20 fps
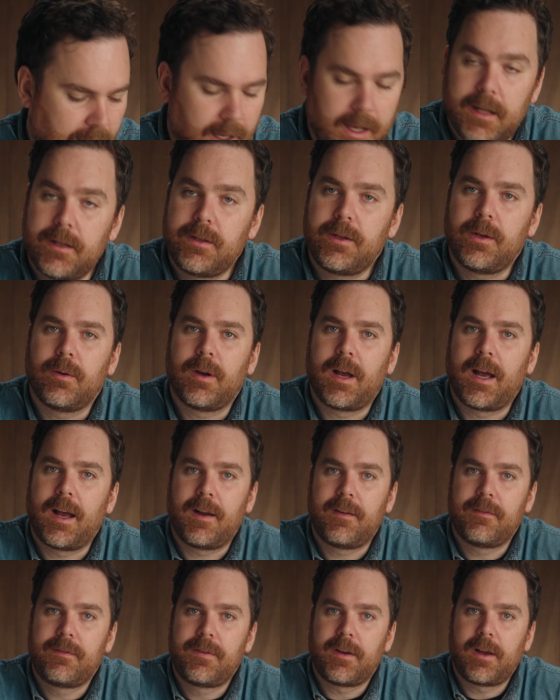and you
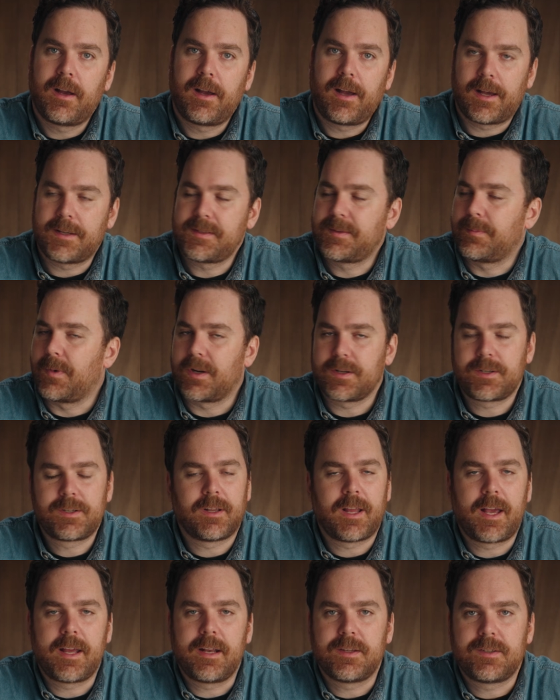have as much
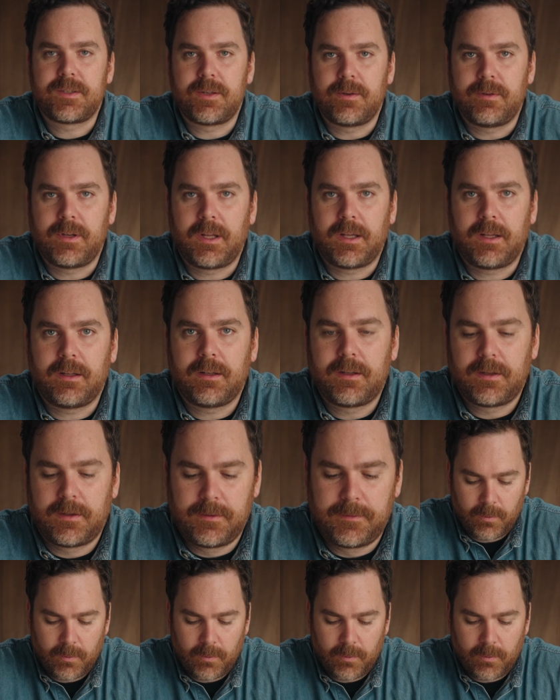light as you need.